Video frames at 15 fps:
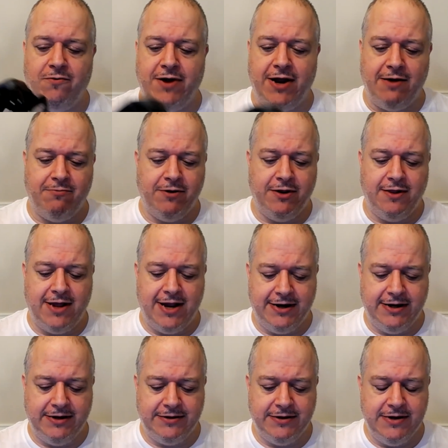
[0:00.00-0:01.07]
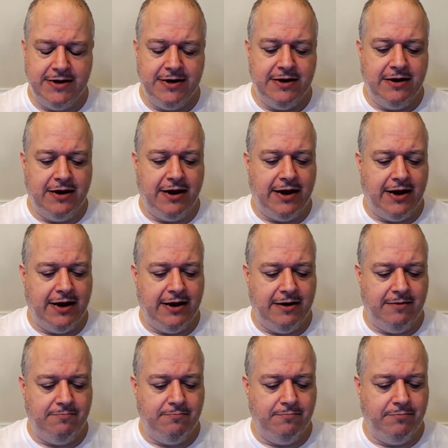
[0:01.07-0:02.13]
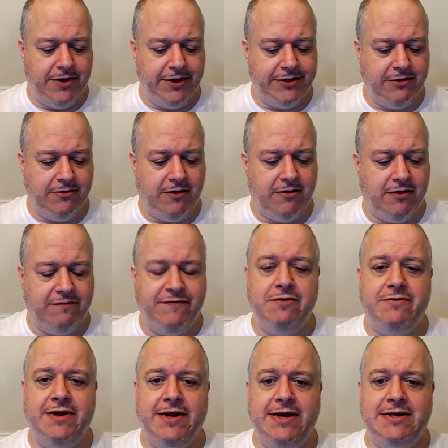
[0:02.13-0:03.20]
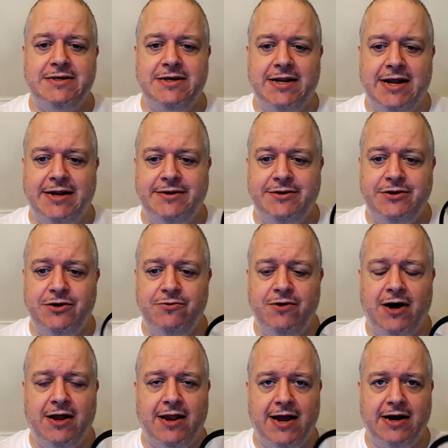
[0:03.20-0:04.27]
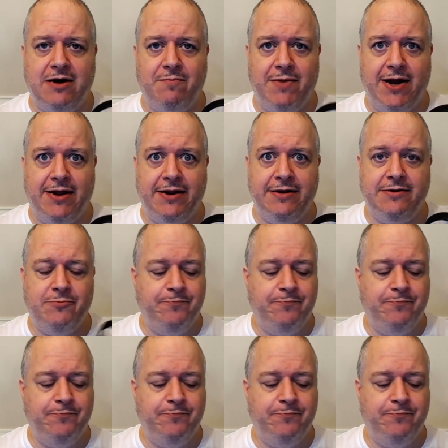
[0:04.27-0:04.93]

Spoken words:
I really like it, but there are a few things that I do not like about it.